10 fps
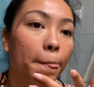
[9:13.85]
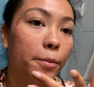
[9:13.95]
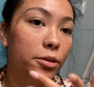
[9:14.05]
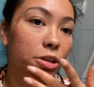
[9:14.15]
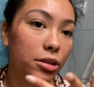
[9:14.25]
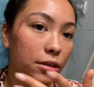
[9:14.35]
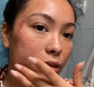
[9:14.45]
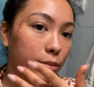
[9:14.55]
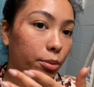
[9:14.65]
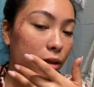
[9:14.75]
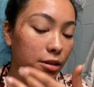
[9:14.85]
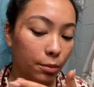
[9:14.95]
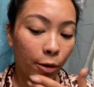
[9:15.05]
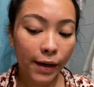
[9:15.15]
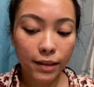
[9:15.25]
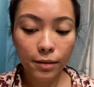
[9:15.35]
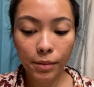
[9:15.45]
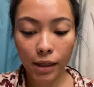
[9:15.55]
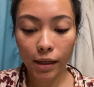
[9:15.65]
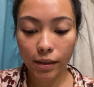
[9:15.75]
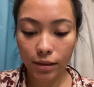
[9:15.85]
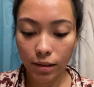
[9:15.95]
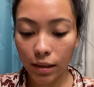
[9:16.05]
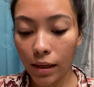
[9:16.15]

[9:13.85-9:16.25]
which is pretty surprising because